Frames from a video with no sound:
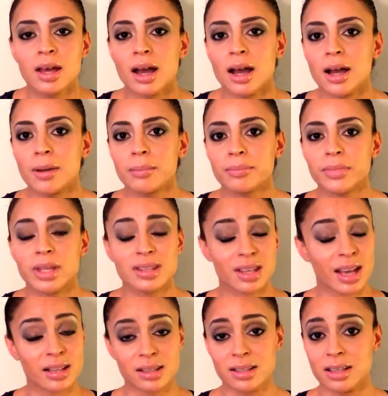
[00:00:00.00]

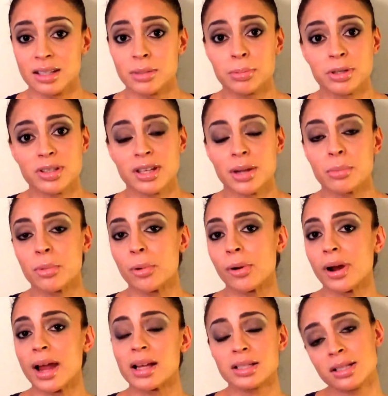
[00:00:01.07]
Again, 60%
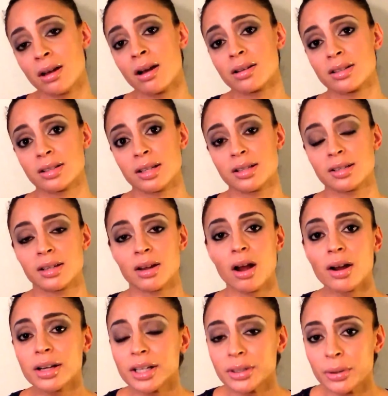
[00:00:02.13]
more antioxidants than
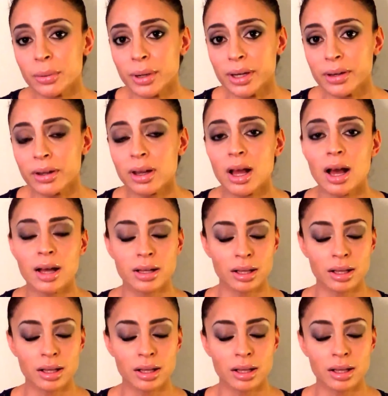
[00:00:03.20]
argan oil.